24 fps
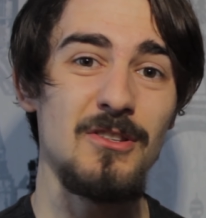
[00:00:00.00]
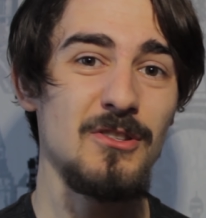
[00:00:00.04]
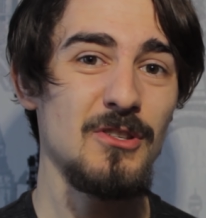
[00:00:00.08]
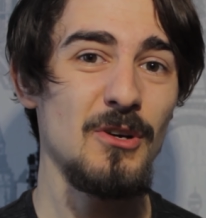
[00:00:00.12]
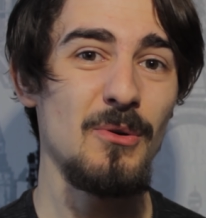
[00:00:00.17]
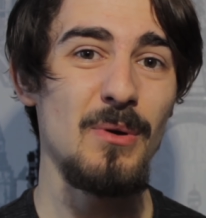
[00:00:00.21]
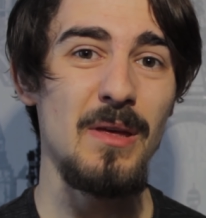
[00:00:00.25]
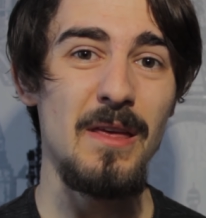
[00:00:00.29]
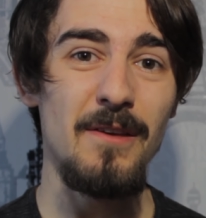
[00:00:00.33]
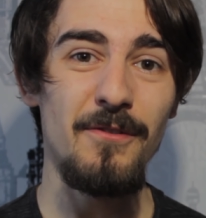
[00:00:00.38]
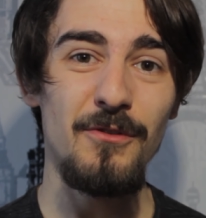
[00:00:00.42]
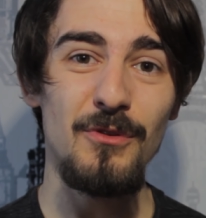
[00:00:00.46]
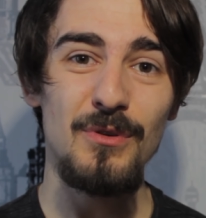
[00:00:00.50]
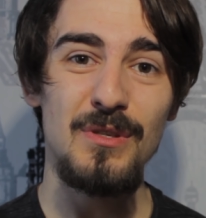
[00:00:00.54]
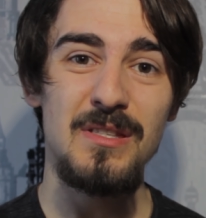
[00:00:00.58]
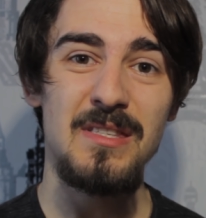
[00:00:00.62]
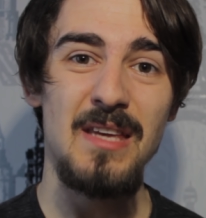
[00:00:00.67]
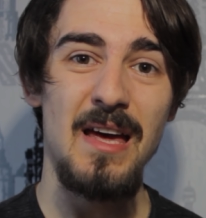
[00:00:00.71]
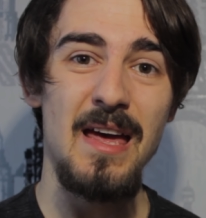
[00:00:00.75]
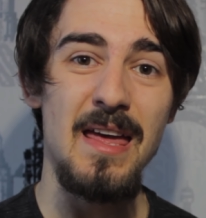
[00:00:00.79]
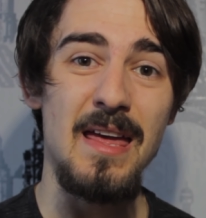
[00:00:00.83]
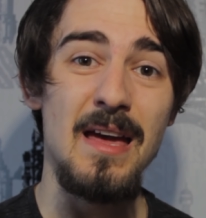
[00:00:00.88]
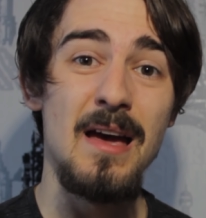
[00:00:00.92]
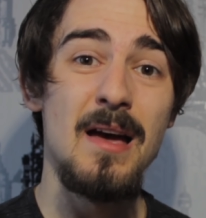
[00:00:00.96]
So if you
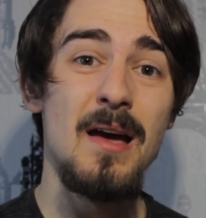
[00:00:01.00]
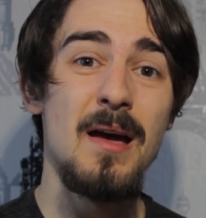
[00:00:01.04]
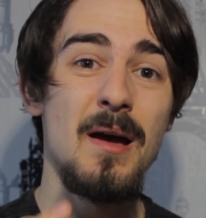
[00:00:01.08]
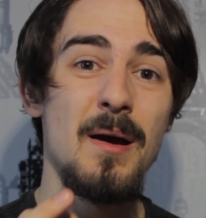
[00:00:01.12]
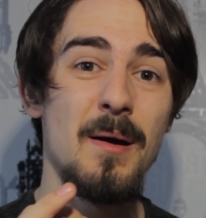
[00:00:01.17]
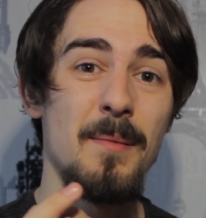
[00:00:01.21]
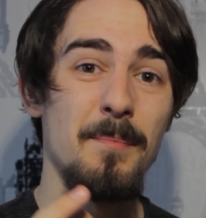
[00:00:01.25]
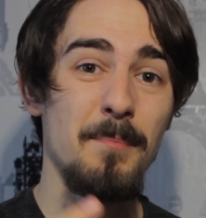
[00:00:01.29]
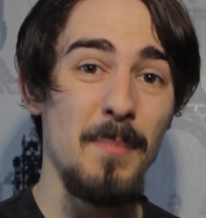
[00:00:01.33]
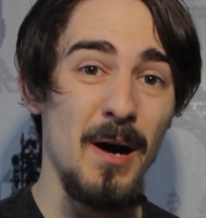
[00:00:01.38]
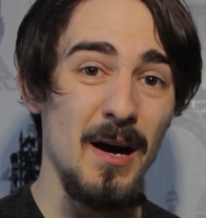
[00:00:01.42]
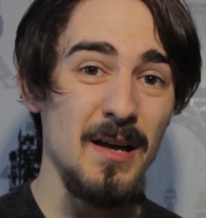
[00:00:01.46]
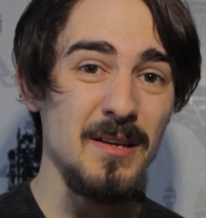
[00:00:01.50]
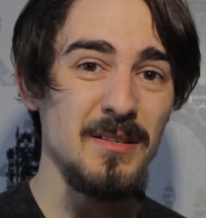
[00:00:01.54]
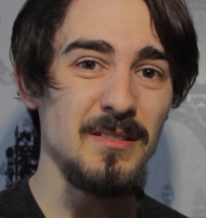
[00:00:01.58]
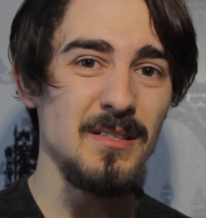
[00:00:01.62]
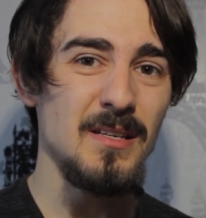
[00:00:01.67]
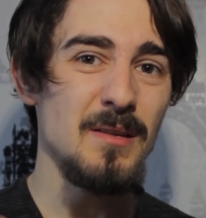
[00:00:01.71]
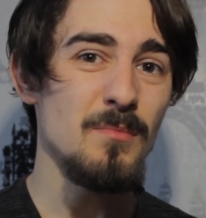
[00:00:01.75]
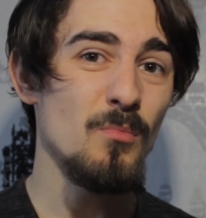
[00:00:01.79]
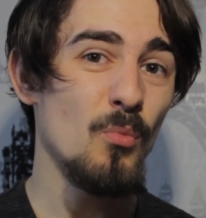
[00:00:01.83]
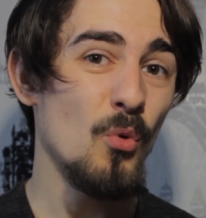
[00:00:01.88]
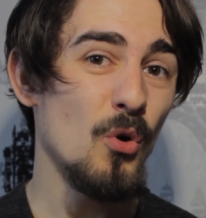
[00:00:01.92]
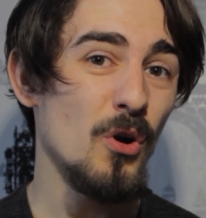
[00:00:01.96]
say
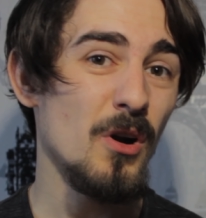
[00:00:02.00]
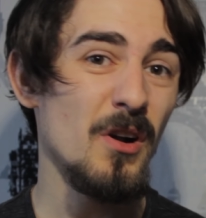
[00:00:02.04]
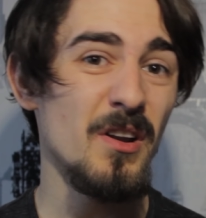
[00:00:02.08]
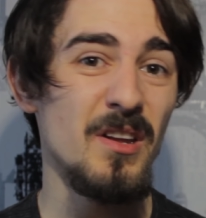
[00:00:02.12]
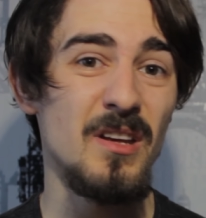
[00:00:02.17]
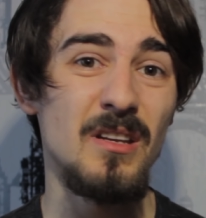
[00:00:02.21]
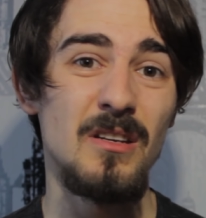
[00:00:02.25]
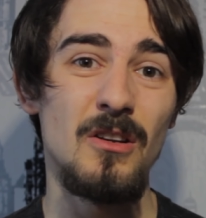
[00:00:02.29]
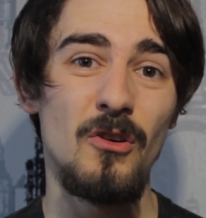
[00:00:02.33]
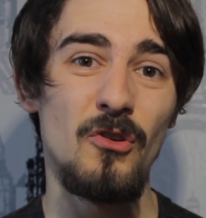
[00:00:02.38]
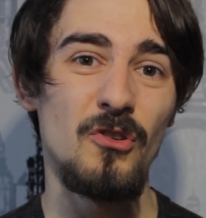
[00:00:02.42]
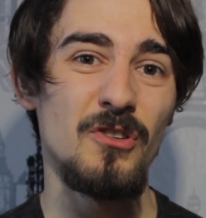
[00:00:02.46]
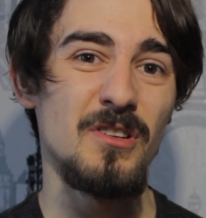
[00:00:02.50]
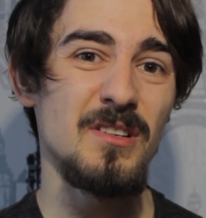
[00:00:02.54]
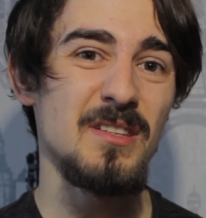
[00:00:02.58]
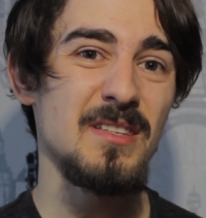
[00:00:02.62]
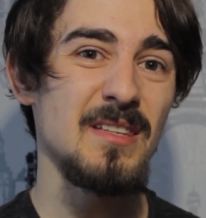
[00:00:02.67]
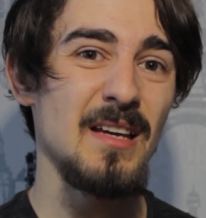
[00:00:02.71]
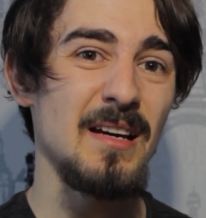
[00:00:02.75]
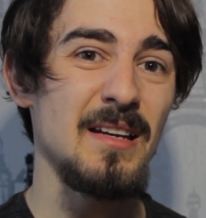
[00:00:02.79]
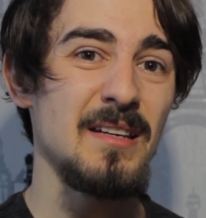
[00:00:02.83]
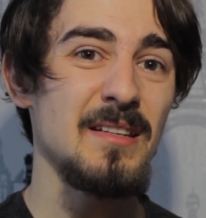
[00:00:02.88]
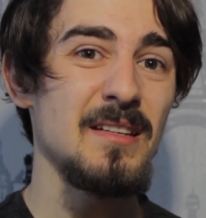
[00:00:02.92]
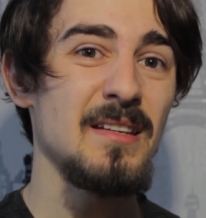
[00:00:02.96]
Monday morning or
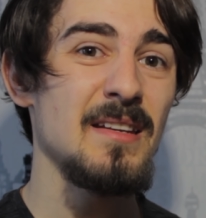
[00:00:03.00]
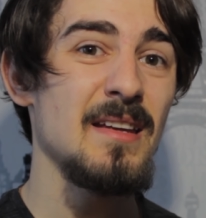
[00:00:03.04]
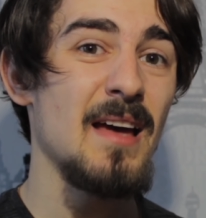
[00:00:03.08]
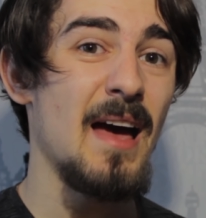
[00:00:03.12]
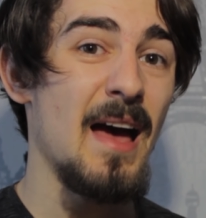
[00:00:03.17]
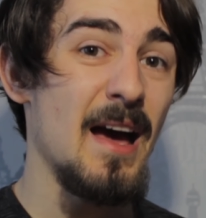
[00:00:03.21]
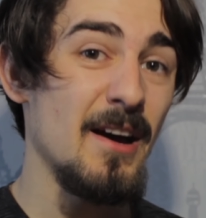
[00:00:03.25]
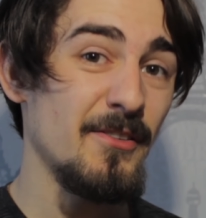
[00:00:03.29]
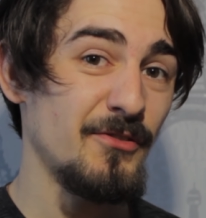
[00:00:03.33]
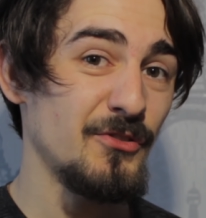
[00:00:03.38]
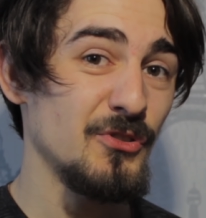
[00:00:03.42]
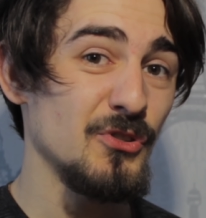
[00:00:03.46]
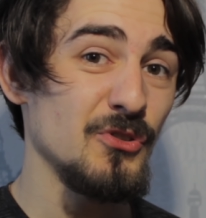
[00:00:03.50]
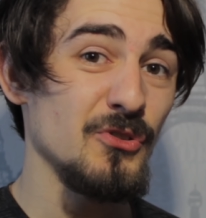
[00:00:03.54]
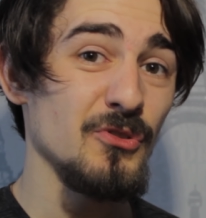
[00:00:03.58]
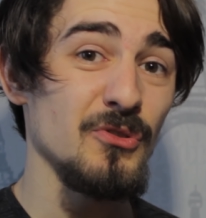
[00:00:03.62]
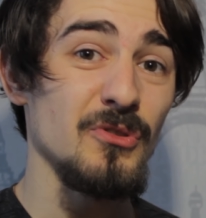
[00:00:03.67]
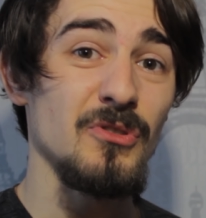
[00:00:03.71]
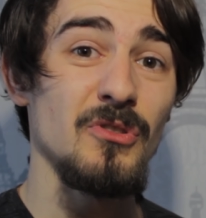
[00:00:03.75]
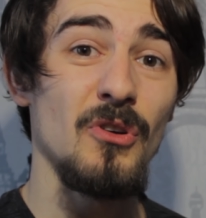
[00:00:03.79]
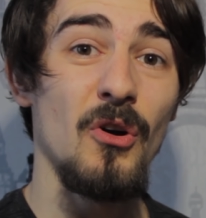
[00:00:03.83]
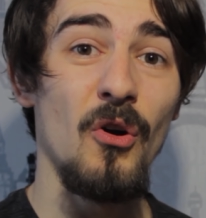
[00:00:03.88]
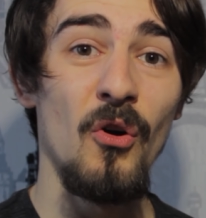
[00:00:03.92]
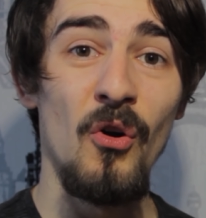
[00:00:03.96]
Sunday
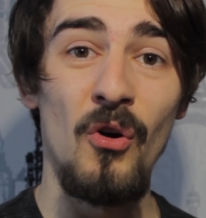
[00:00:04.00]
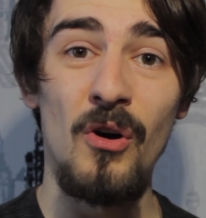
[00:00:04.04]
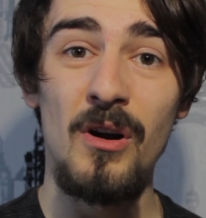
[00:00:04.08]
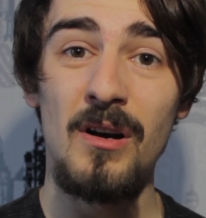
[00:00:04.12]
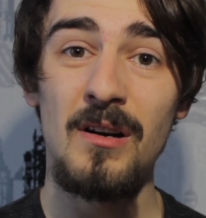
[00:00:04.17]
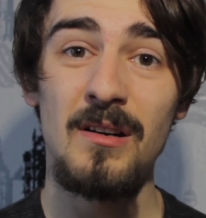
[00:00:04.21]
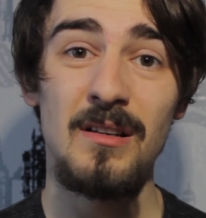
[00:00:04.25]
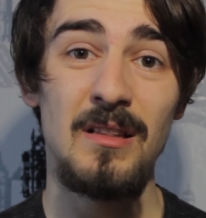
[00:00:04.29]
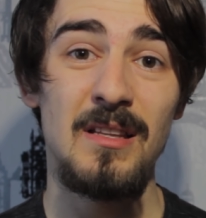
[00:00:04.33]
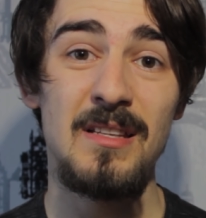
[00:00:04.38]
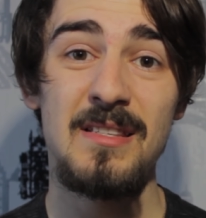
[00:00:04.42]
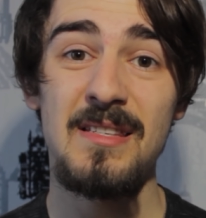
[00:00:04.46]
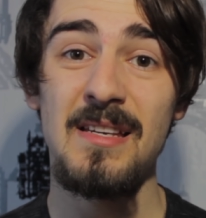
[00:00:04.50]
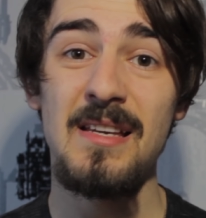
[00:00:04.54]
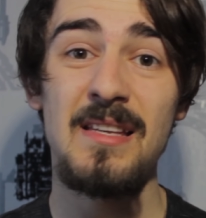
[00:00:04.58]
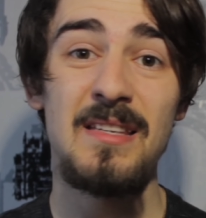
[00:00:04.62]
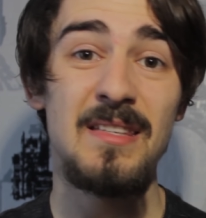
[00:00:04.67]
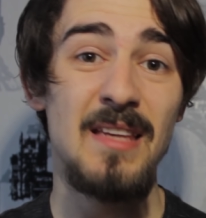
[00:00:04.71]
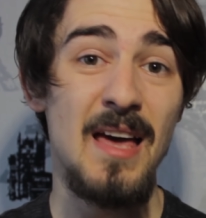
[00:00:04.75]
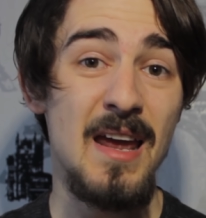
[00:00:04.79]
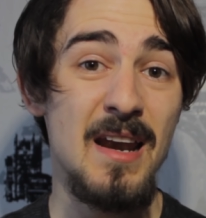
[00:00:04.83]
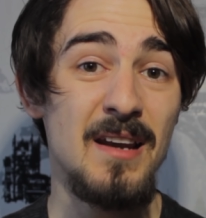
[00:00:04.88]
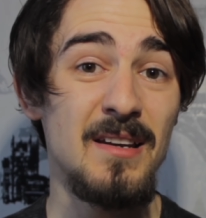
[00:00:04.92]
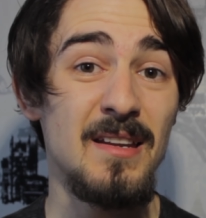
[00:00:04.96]
afternoon, or let's say
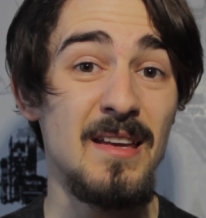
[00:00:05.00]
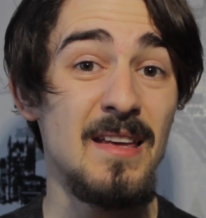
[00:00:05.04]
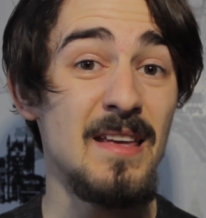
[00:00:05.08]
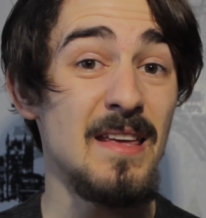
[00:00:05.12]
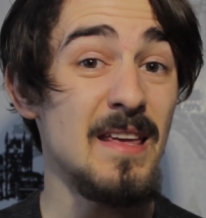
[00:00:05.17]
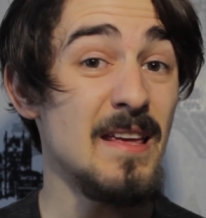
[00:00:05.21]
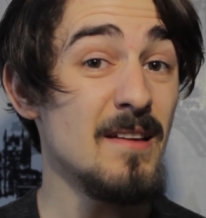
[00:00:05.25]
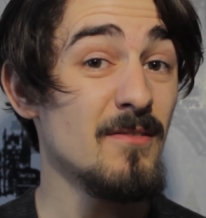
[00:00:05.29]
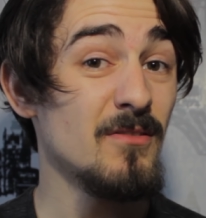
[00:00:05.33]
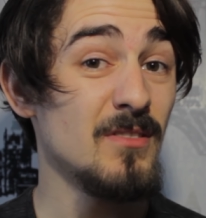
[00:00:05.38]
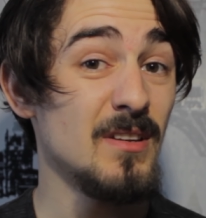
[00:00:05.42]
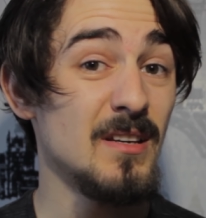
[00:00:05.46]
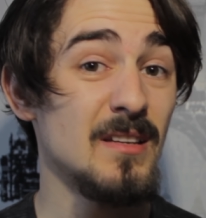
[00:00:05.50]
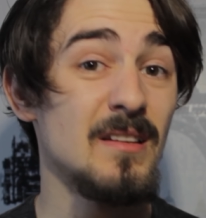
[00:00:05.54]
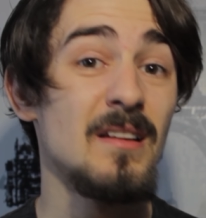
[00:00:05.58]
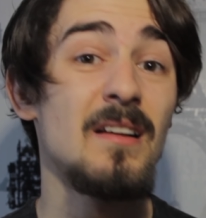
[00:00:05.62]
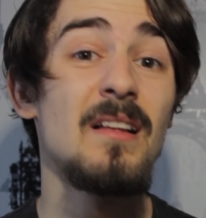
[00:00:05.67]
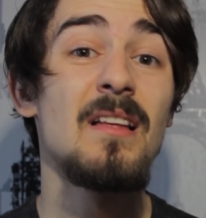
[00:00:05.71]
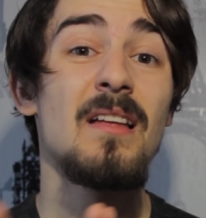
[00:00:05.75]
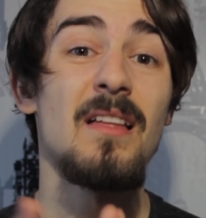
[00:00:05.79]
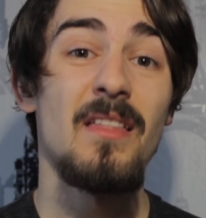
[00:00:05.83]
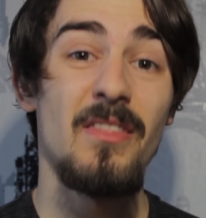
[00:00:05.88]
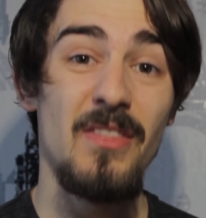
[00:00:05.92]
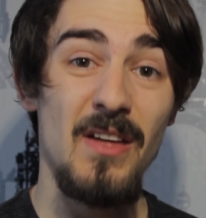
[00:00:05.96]
Saturday evening,
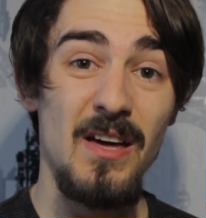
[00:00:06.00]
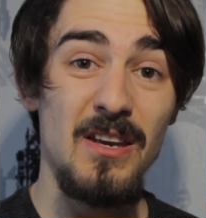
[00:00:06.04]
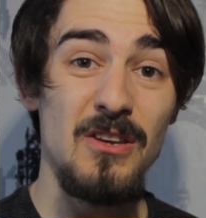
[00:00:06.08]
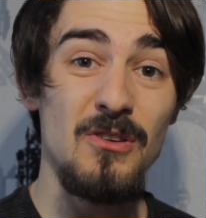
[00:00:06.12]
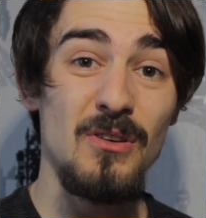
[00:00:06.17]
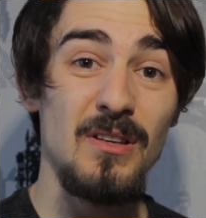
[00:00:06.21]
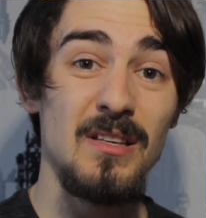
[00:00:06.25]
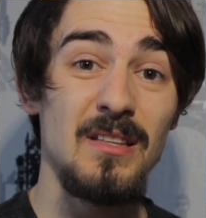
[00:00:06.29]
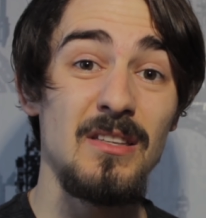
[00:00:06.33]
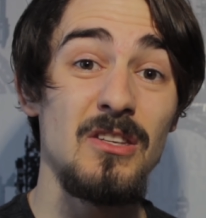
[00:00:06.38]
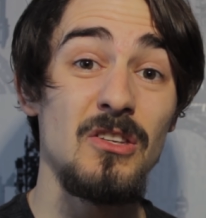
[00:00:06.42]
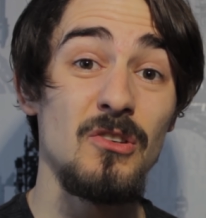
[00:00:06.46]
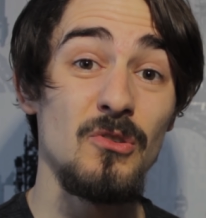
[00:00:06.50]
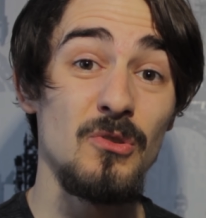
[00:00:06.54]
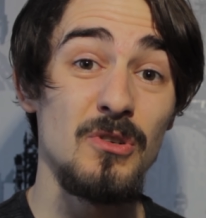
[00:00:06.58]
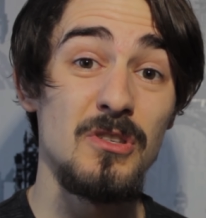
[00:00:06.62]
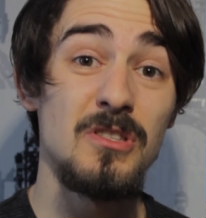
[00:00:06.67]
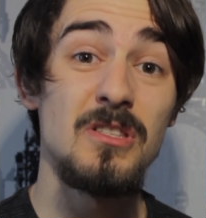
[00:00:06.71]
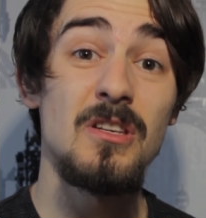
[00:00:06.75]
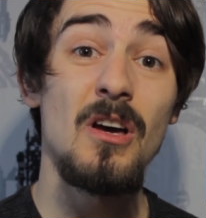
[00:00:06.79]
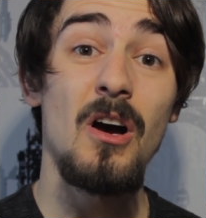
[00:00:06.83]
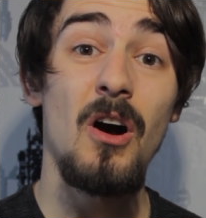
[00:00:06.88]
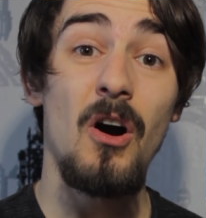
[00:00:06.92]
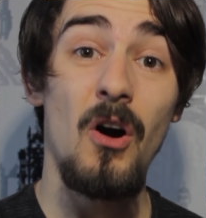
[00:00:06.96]
then you can
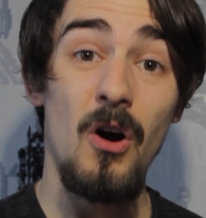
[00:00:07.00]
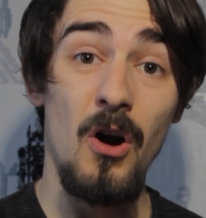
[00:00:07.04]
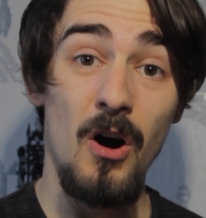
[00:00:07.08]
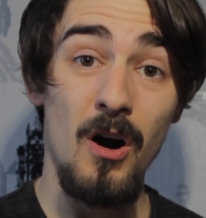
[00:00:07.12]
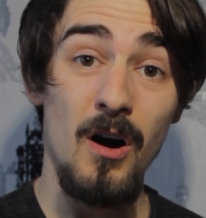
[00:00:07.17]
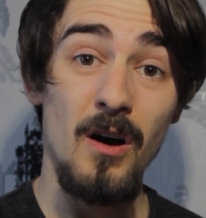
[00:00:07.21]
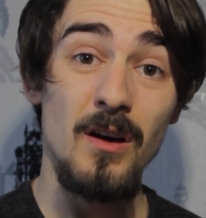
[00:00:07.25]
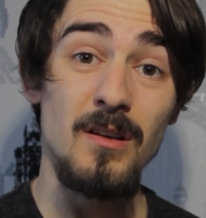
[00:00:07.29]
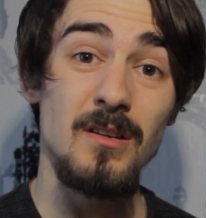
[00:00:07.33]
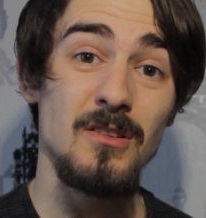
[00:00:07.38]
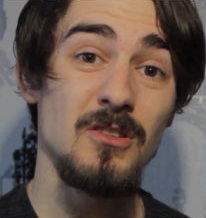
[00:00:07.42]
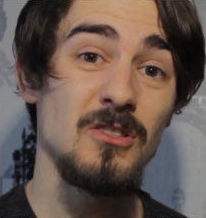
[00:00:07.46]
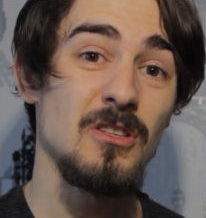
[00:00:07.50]
use on.